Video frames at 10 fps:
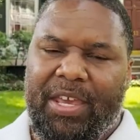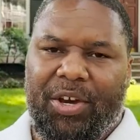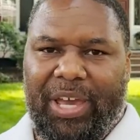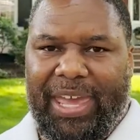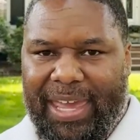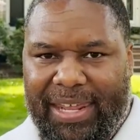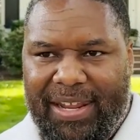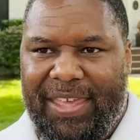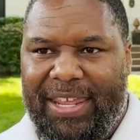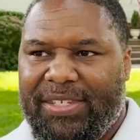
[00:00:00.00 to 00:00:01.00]
and
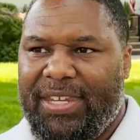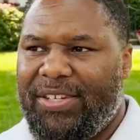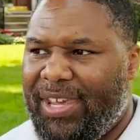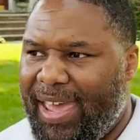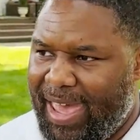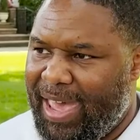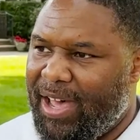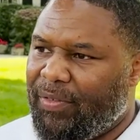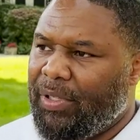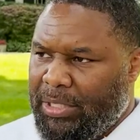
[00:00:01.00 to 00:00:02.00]
they tend to have